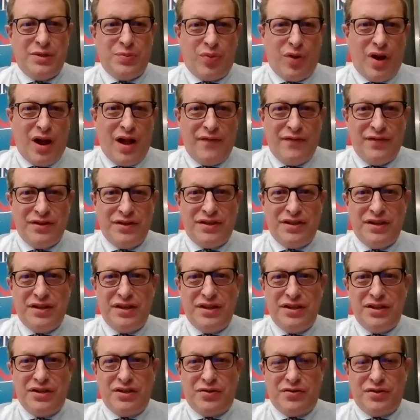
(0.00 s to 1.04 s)

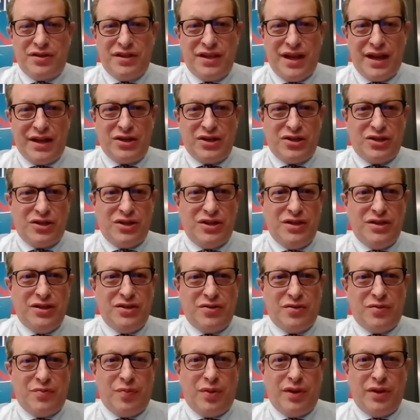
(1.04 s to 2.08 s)
provinces or sections
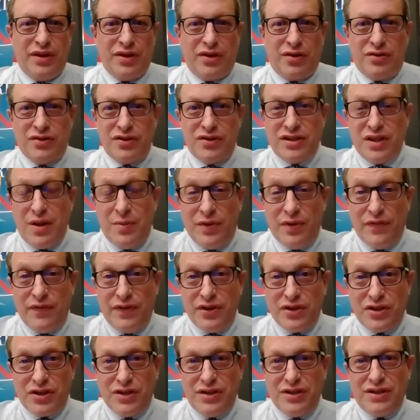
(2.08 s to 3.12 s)
or political
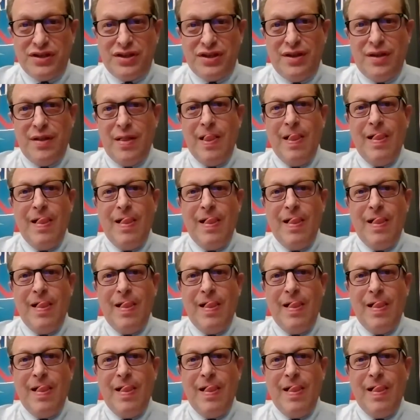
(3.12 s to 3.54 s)
subdivisions.